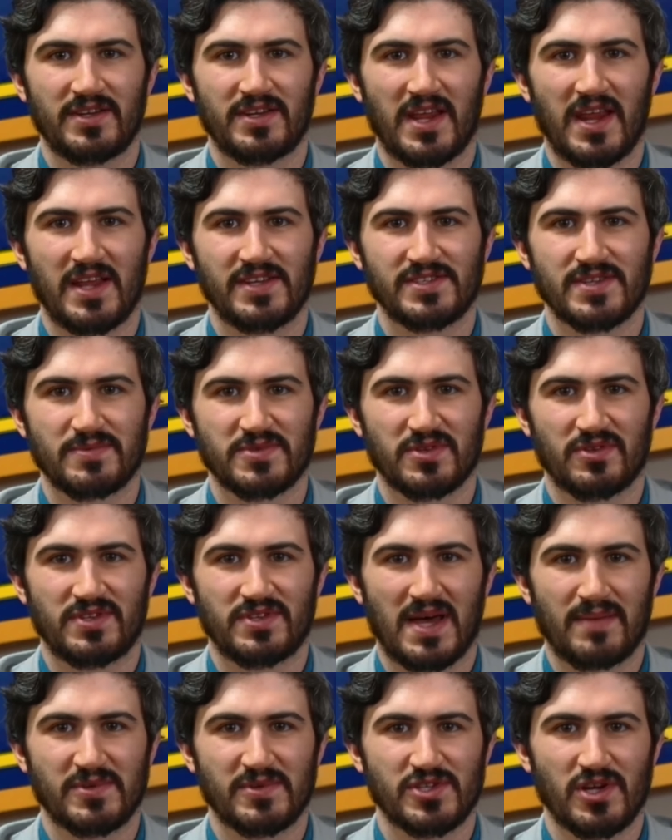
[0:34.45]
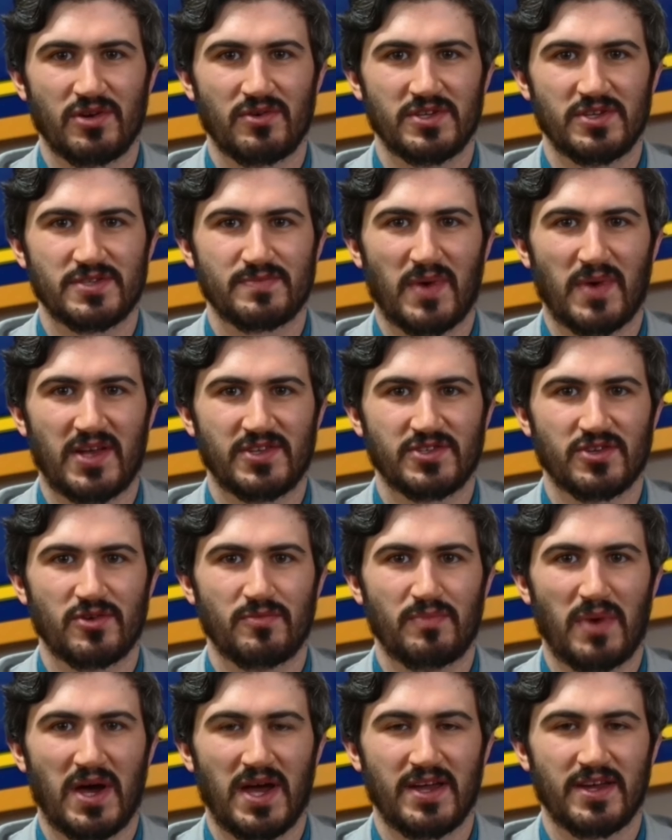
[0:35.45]
Today's episode of The Topping Show is sponsored
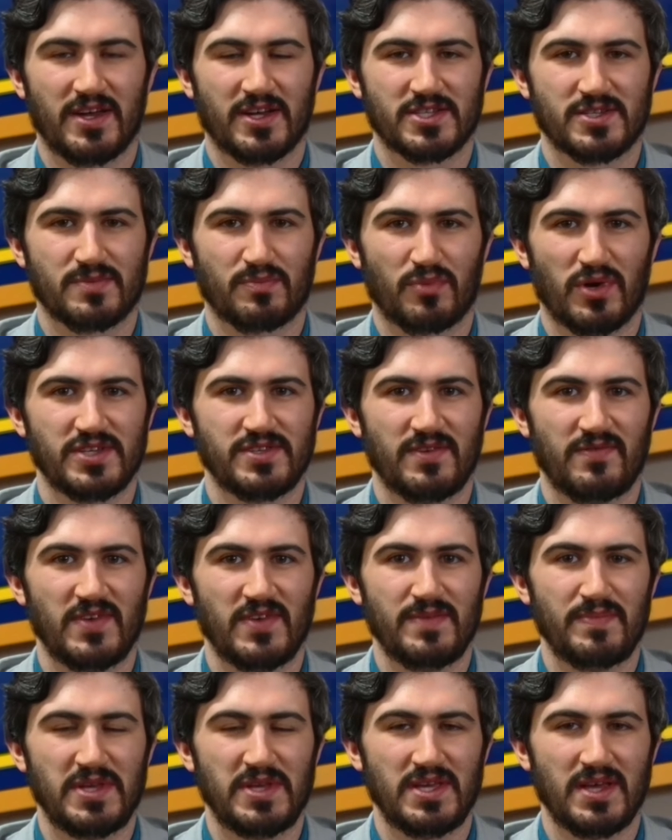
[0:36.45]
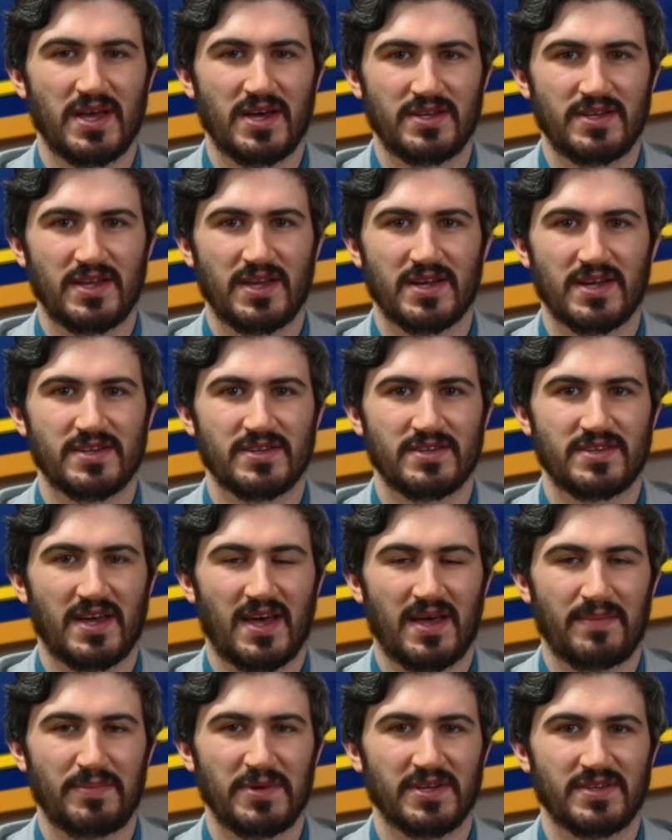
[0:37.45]
by ExpressVPN and
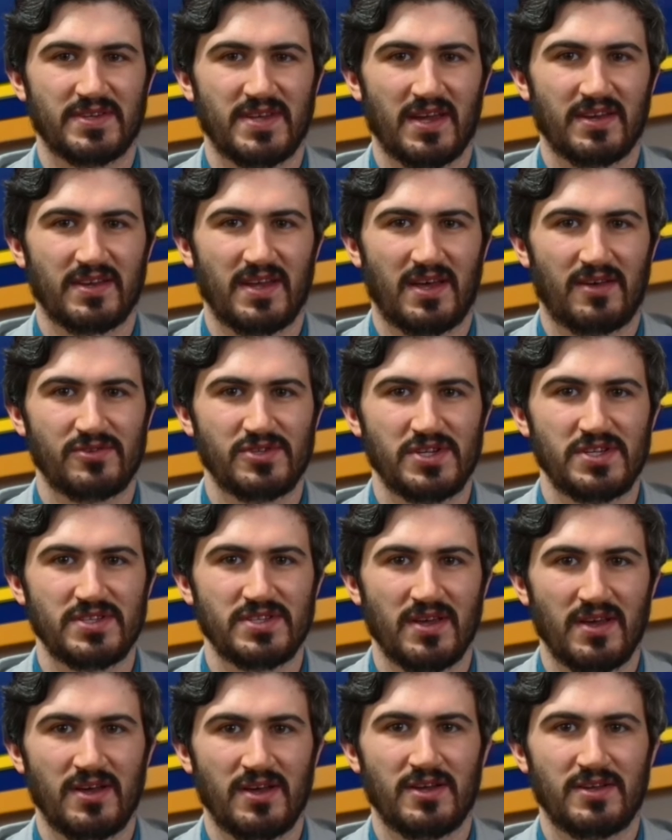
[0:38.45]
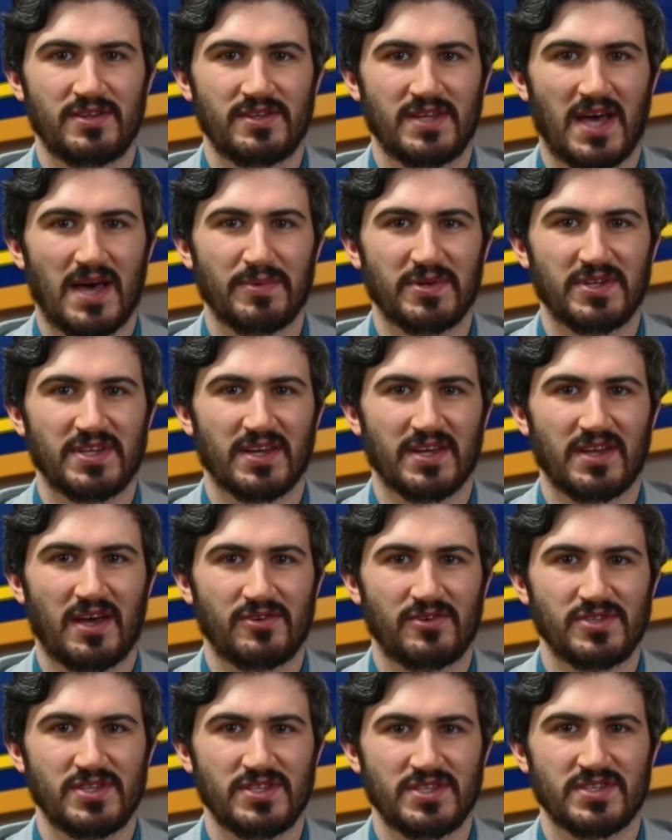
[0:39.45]
Topping Technologies. Topping
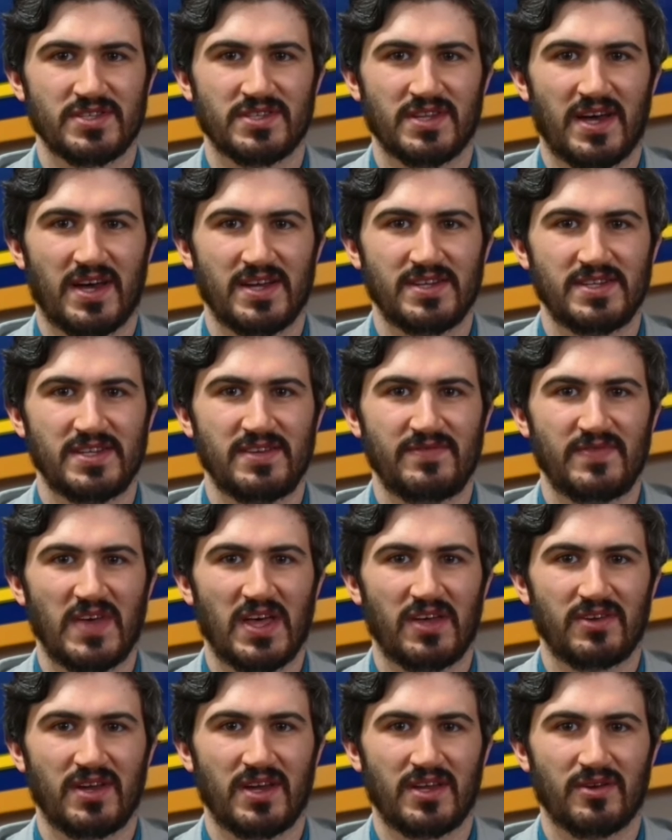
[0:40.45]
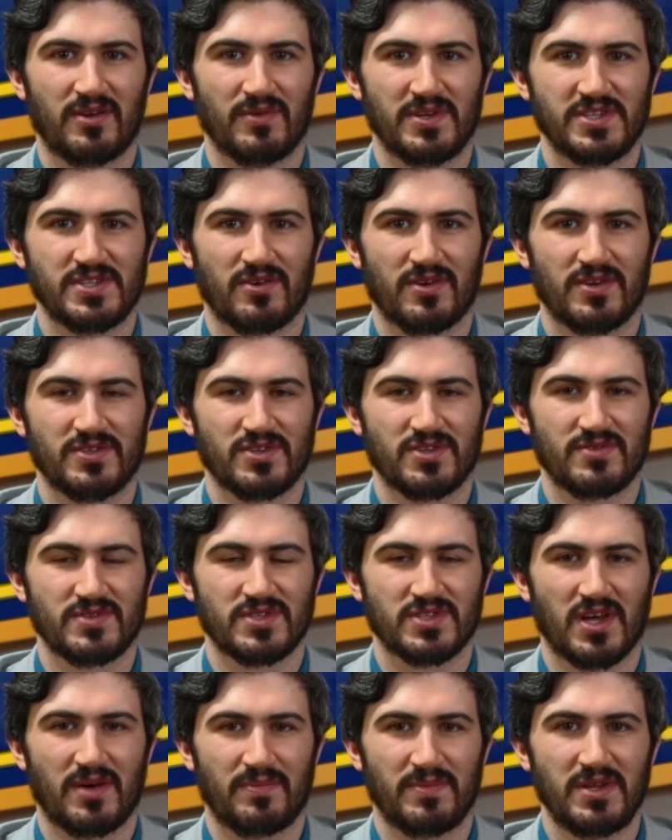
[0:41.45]
Technologies is an IT value-added reseller and services
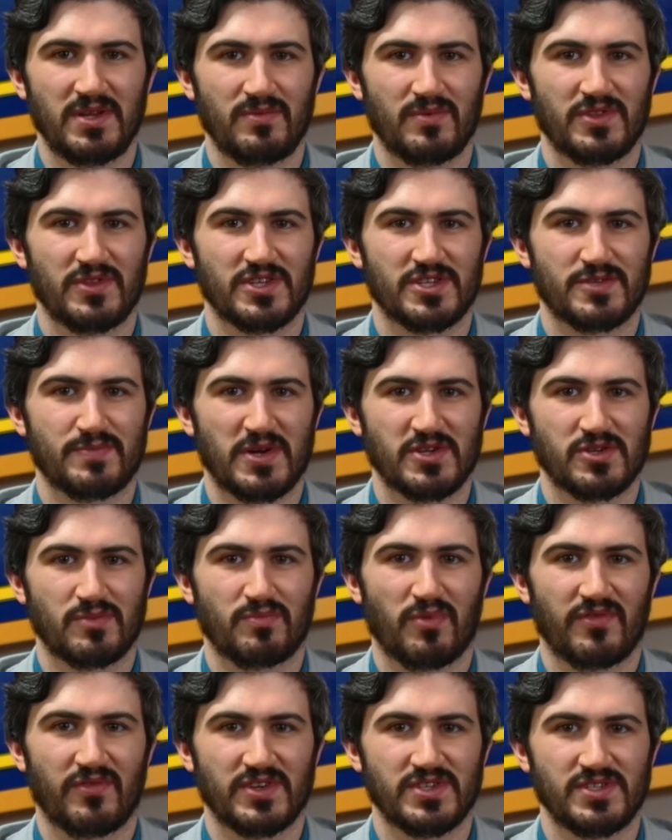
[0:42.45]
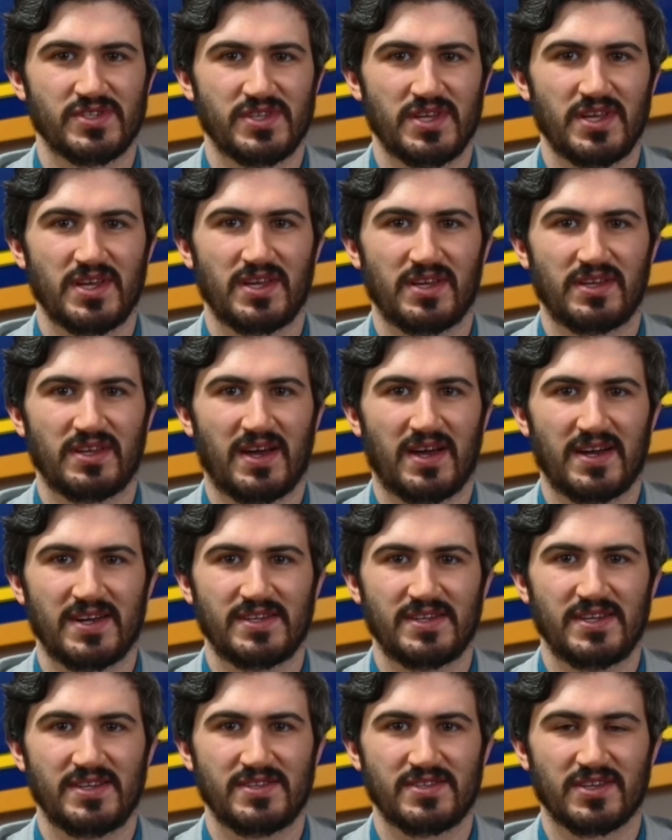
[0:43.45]
company with a special proficiency in
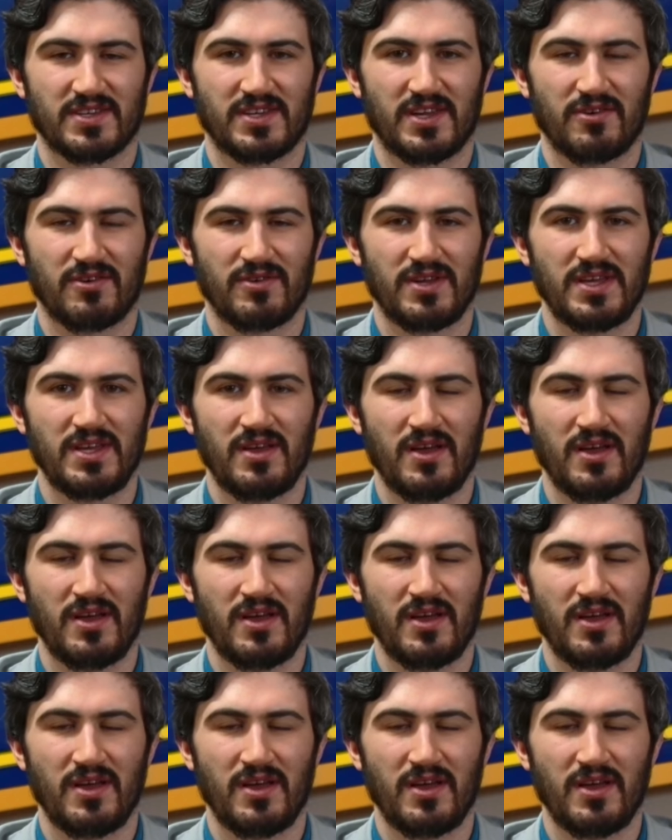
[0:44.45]
IT security.